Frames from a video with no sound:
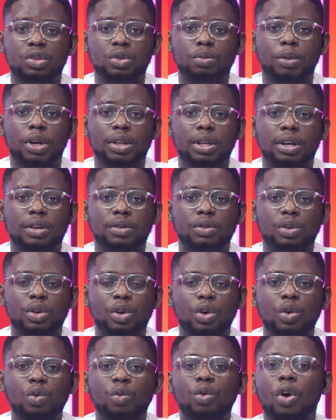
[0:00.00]
mothers
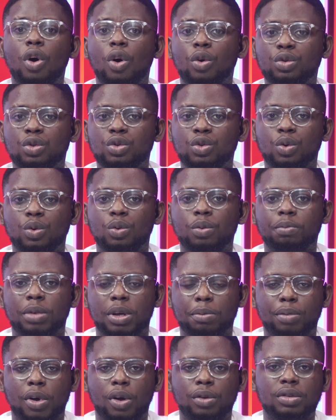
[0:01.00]
will also be
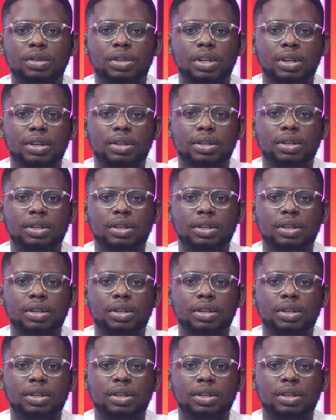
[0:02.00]
bolstered.